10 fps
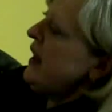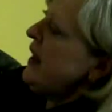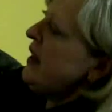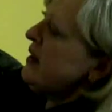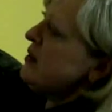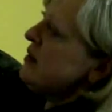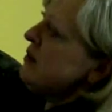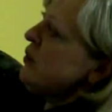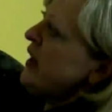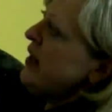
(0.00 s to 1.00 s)
And
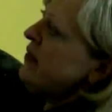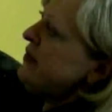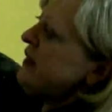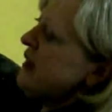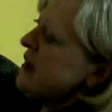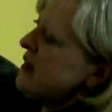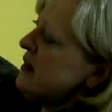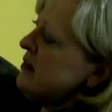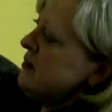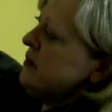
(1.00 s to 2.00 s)
we have our